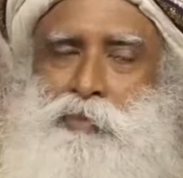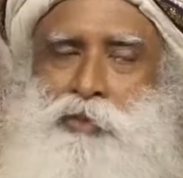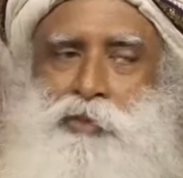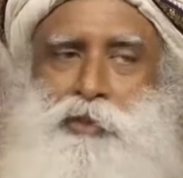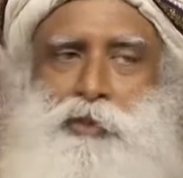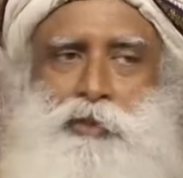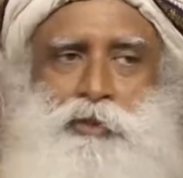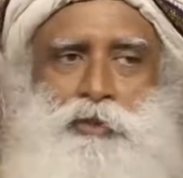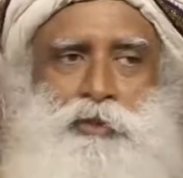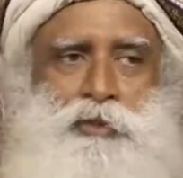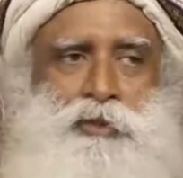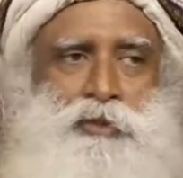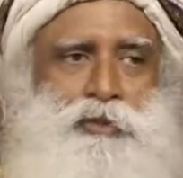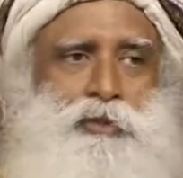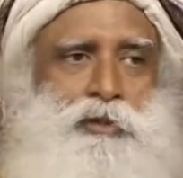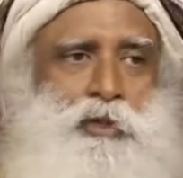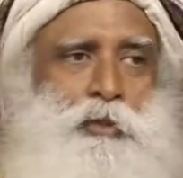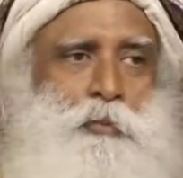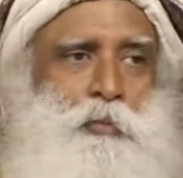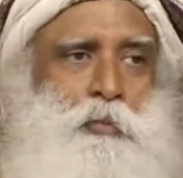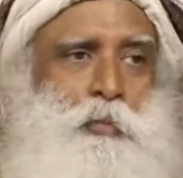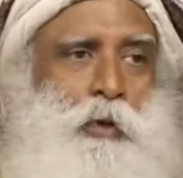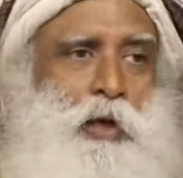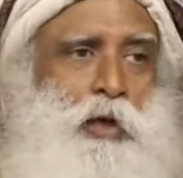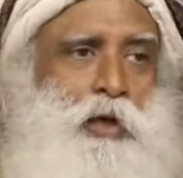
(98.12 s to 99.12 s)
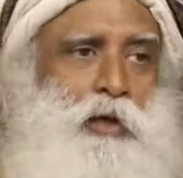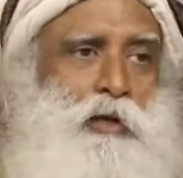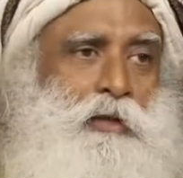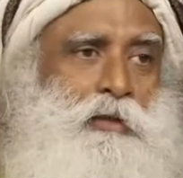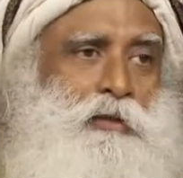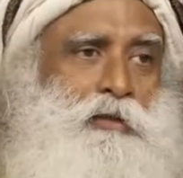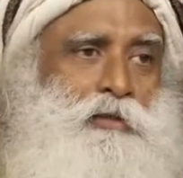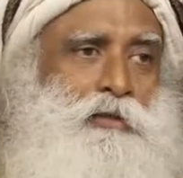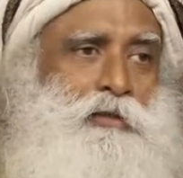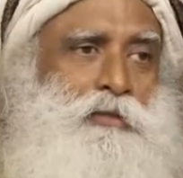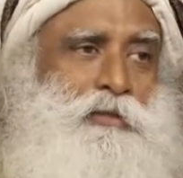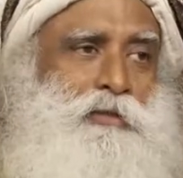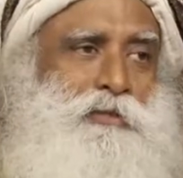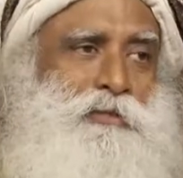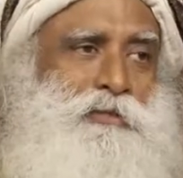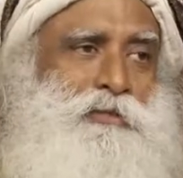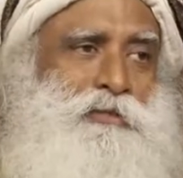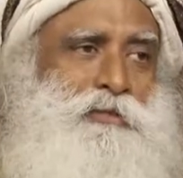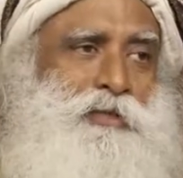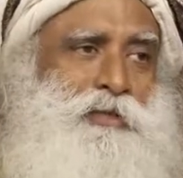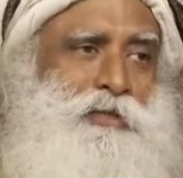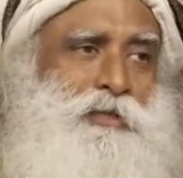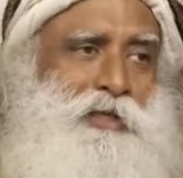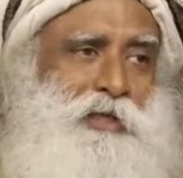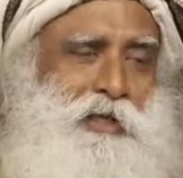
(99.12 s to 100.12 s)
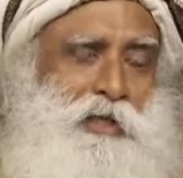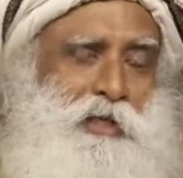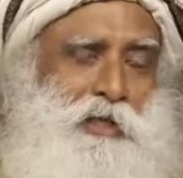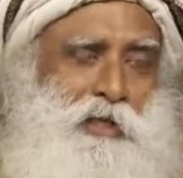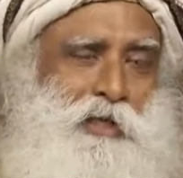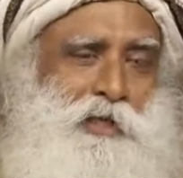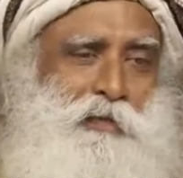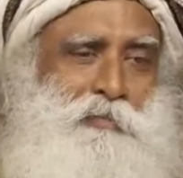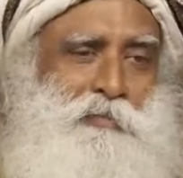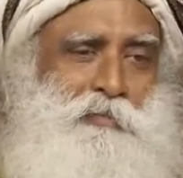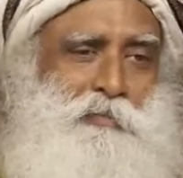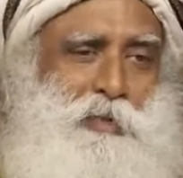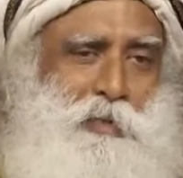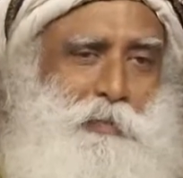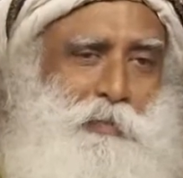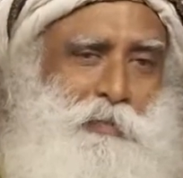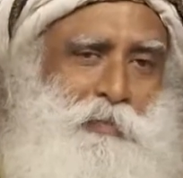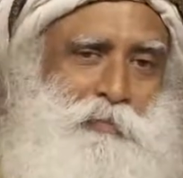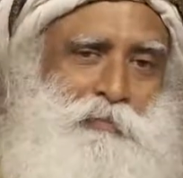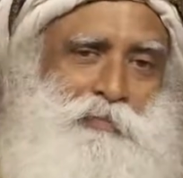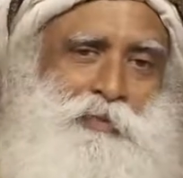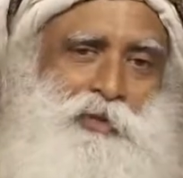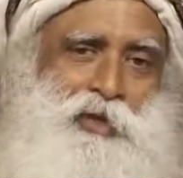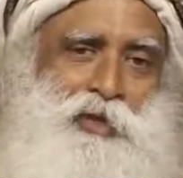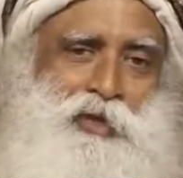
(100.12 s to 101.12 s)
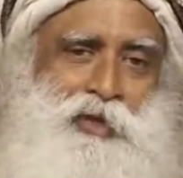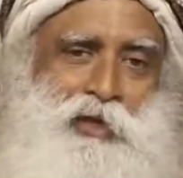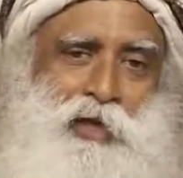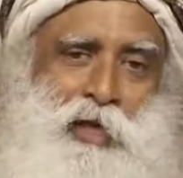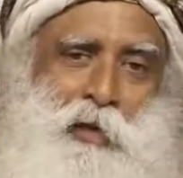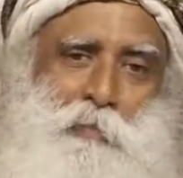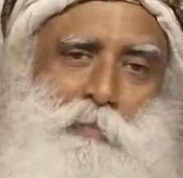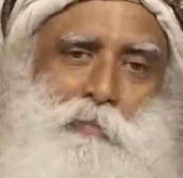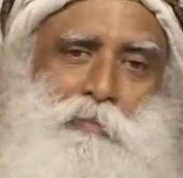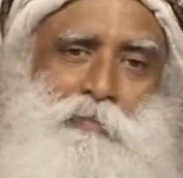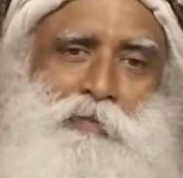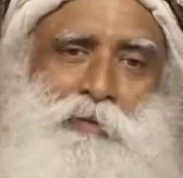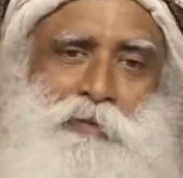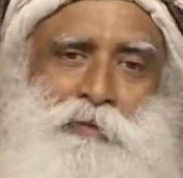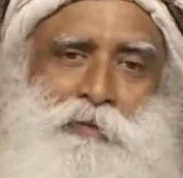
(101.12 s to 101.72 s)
teachers and parents are keying children up.